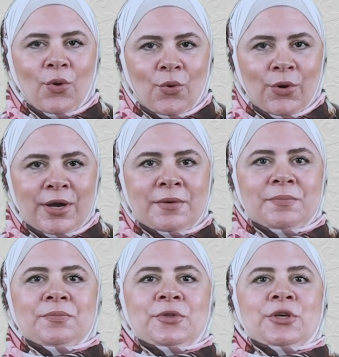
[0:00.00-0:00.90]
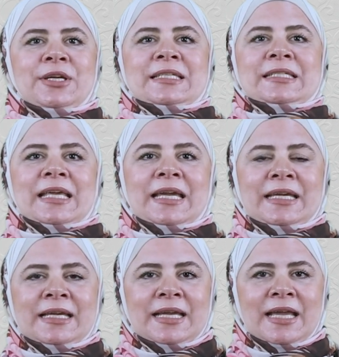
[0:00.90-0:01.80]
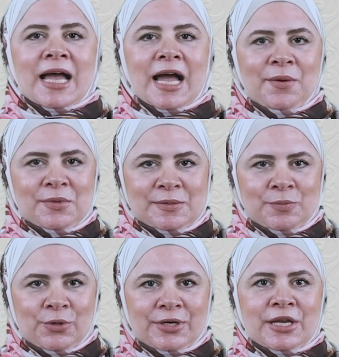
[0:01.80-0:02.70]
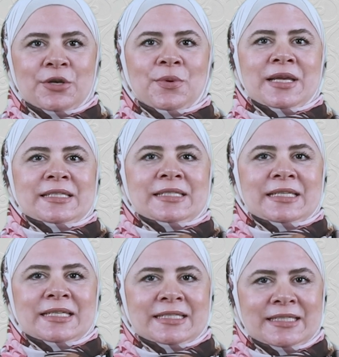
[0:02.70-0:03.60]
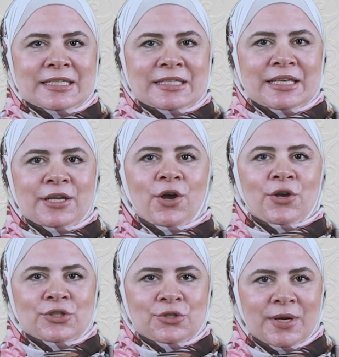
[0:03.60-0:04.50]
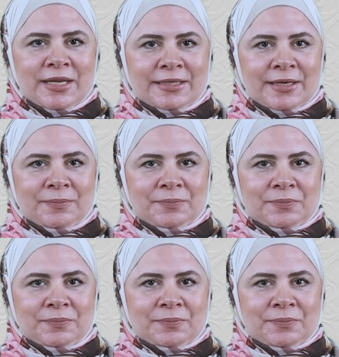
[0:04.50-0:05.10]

Or you can say, I was born and raised in Sydney, Australia.